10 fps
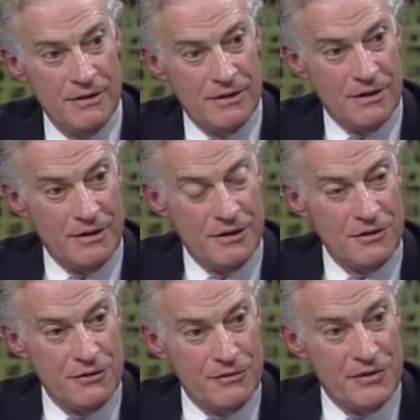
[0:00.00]
uh, in
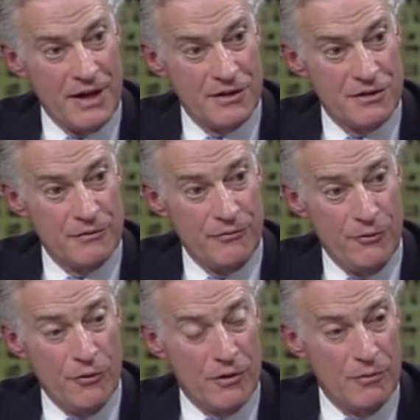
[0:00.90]
two thousand
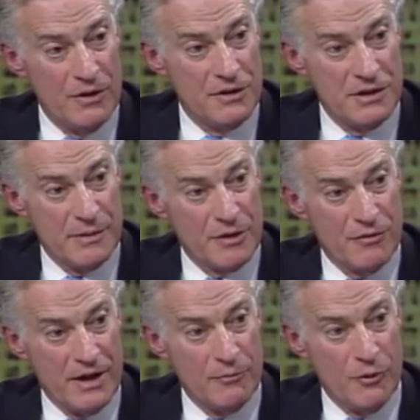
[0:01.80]
four, where the
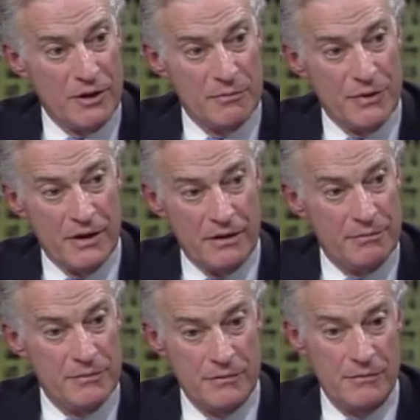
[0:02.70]
Democrat won by
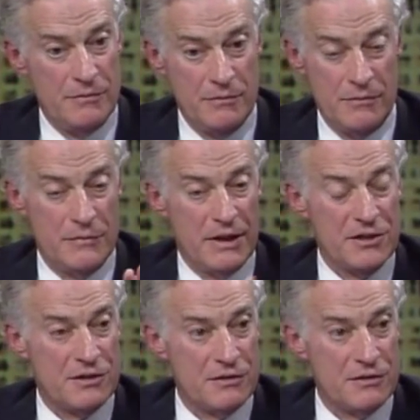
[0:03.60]
less